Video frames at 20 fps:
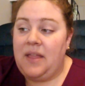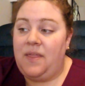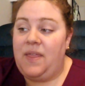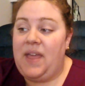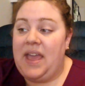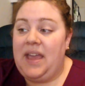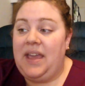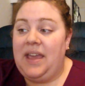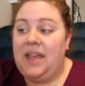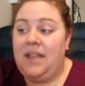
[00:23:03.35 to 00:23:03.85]

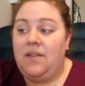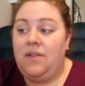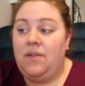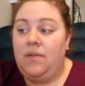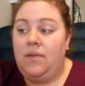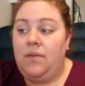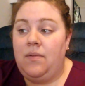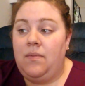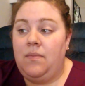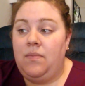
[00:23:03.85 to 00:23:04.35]
They
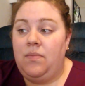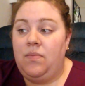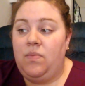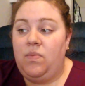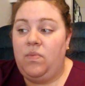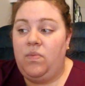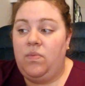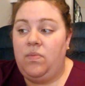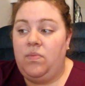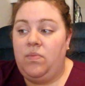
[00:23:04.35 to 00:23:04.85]
can
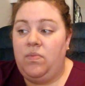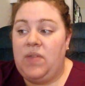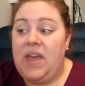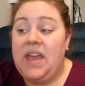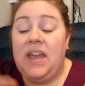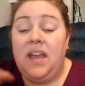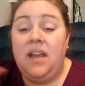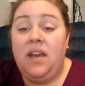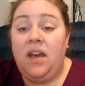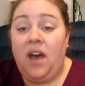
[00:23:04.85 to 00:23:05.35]

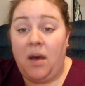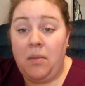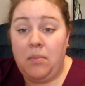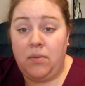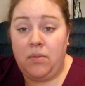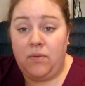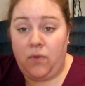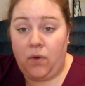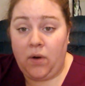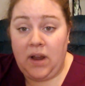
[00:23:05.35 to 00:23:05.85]

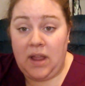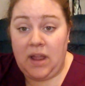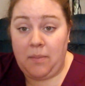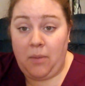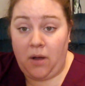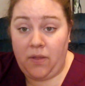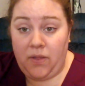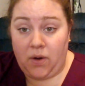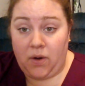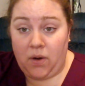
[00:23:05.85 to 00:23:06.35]
come before
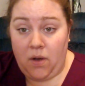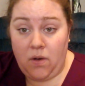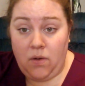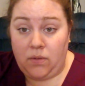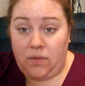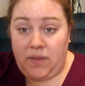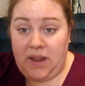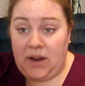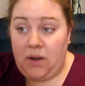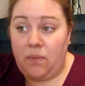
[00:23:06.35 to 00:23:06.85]
Him on their
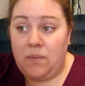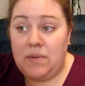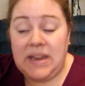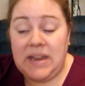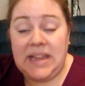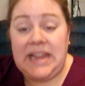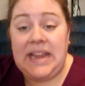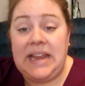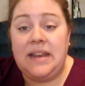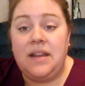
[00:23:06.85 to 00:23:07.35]
own. They don't
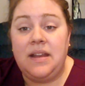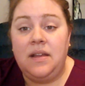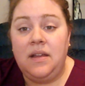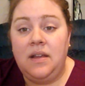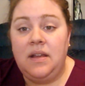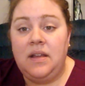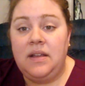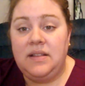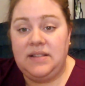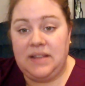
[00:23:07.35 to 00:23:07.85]
need
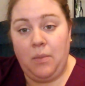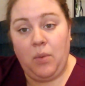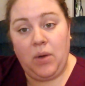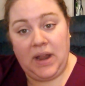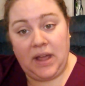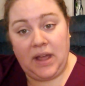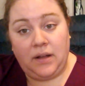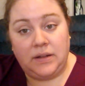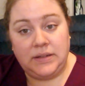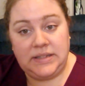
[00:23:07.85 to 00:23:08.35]

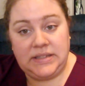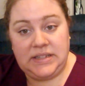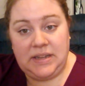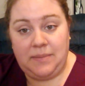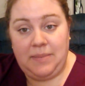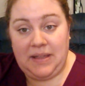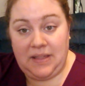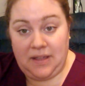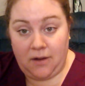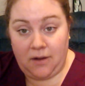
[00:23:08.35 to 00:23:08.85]
someone else
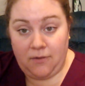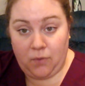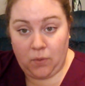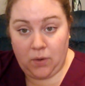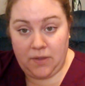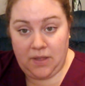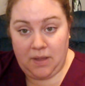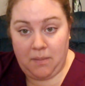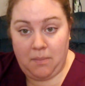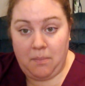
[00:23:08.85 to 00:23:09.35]
to be there
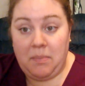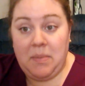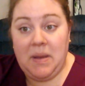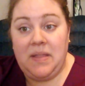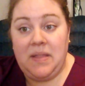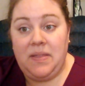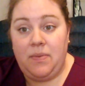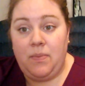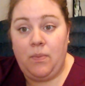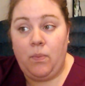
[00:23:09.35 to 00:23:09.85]
for them,
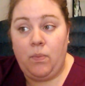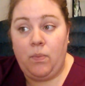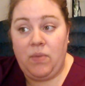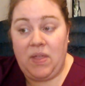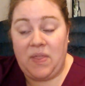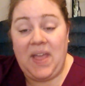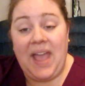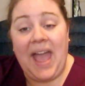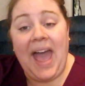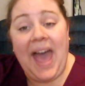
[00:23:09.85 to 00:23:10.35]
but
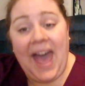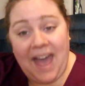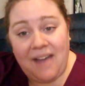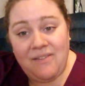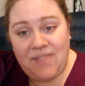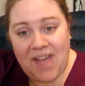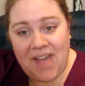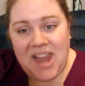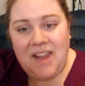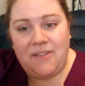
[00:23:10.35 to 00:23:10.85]
that they
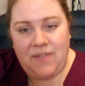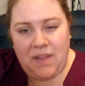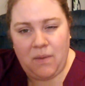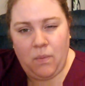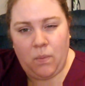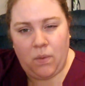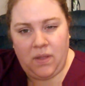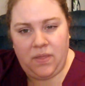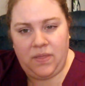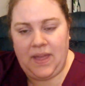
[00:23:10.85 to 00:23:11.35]
have that if they
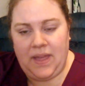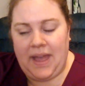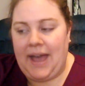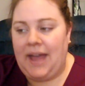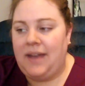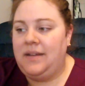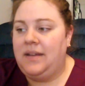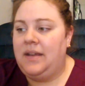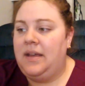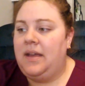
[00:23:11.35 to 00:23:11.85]
want
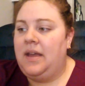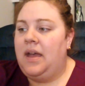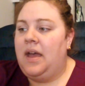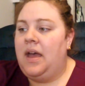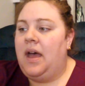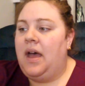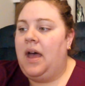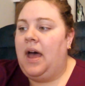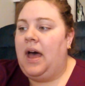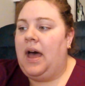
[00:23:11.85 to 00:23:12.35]

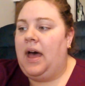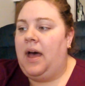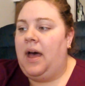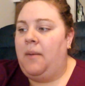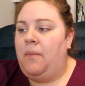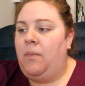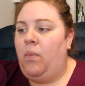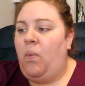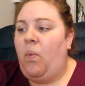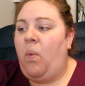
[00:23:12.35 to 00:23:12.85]

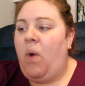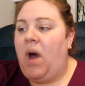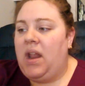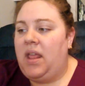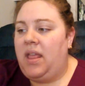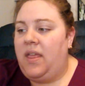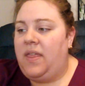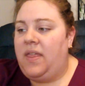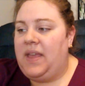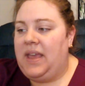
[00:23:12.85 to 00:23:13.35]
that. One
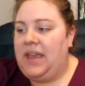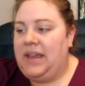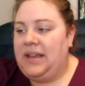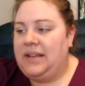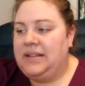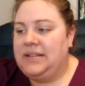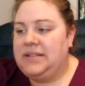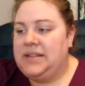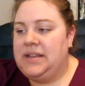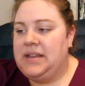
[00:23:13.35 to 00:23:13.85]
of the
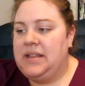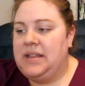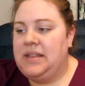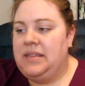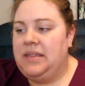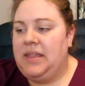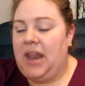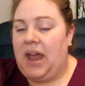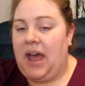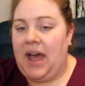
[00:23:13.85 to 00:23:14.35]
things
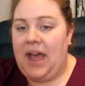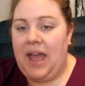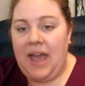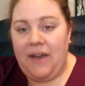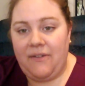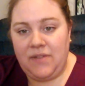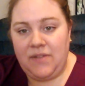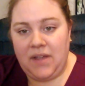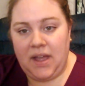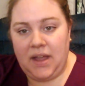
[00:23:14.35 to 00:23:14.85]
that I
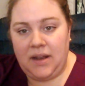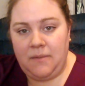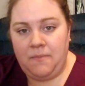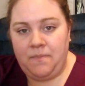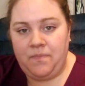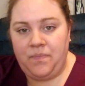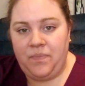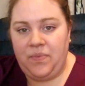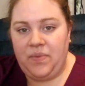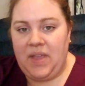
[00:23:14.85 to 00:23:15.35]
have
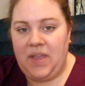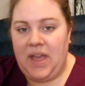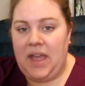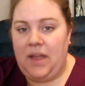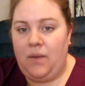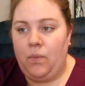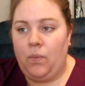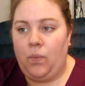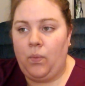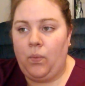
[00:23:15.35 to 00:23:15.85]
done
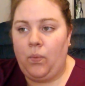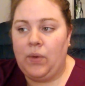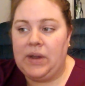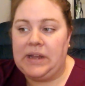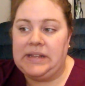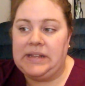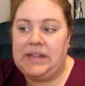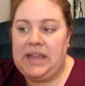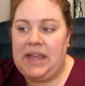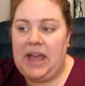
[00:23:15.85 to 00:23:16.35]
that
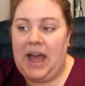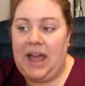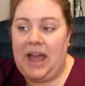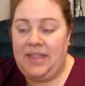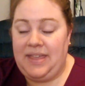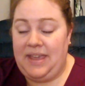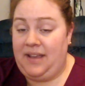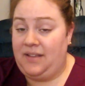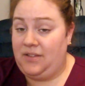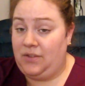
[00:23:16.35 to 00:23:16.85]
really I
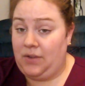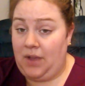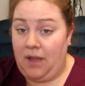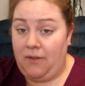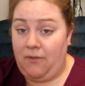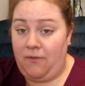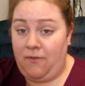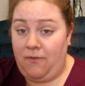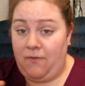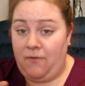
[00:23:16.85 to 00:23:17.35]
think is
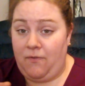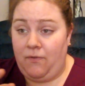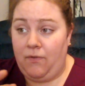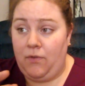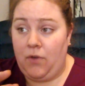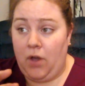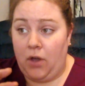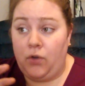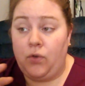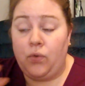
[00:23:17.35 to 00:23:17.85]

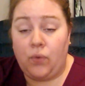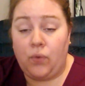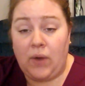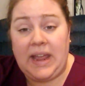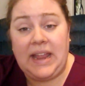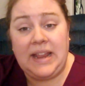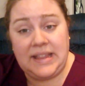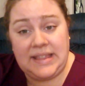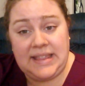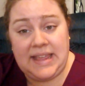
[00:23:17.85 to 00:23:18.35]
a
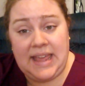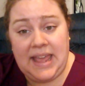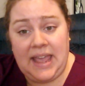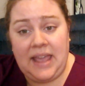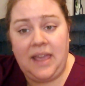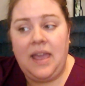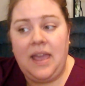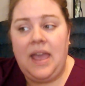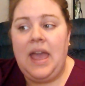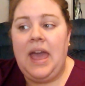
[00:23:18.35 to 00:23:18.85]
great
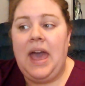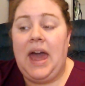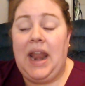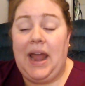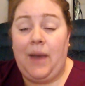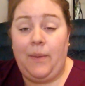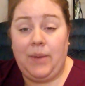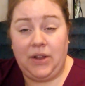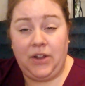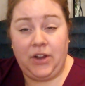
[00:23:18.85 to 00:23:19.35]
thing,
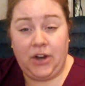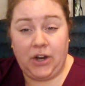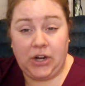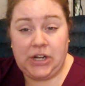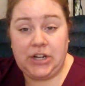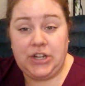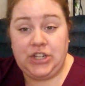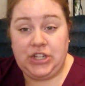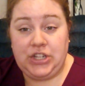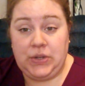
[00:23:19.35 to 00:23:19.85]
and I would
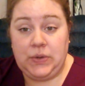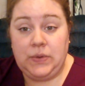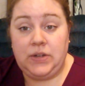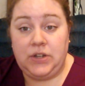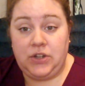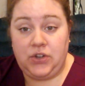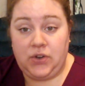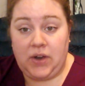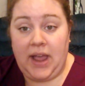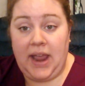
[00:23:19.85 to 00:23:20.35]
encourage you
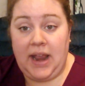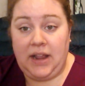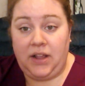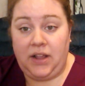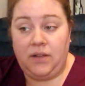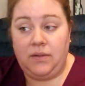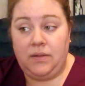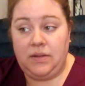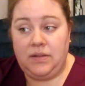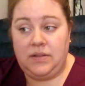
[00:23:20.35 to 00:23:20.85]
to try
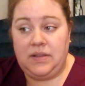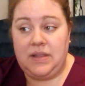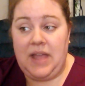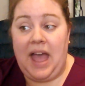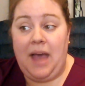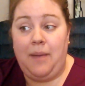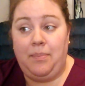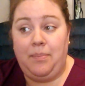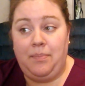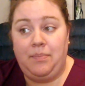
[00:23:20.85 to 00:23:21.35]
and
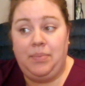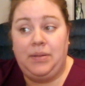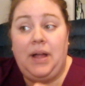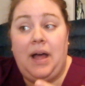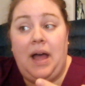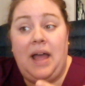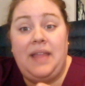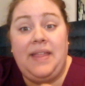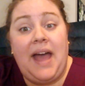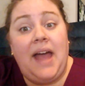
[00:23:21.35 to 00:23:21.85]

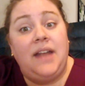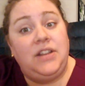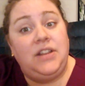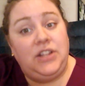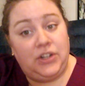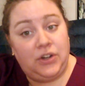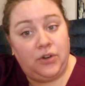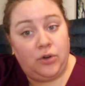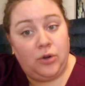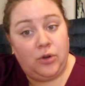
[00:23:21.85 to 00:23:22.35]
apply that
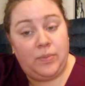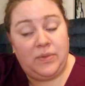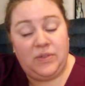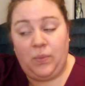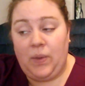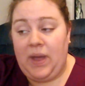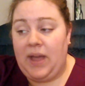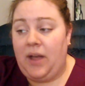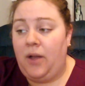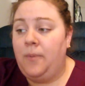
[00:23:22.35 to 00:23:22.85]
to your group
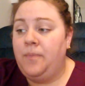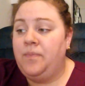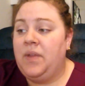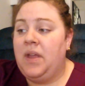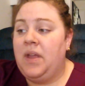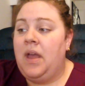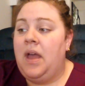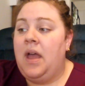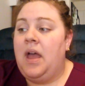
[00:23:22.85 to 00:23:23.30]
as well.